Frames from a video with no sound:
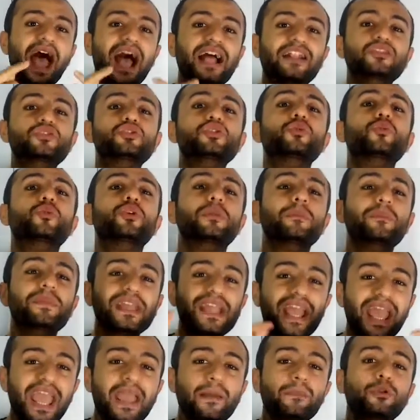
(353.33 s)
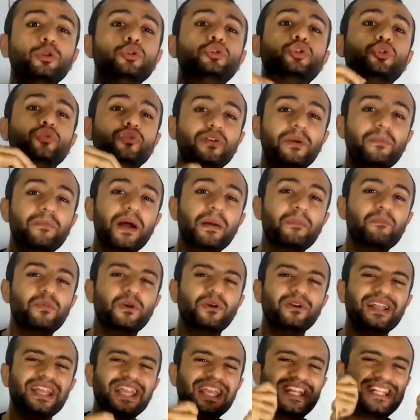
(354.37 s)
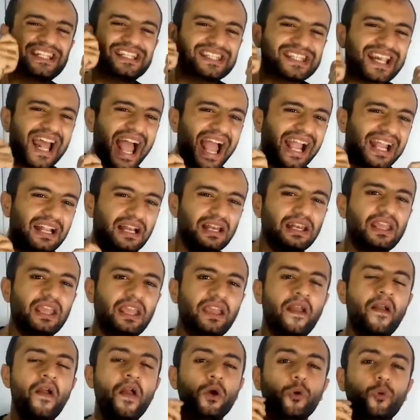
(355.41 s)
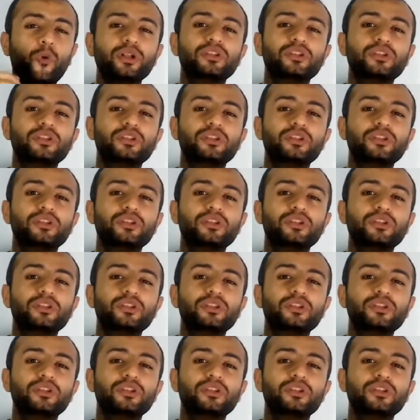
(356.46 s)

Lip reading: and you will be able to remember exactly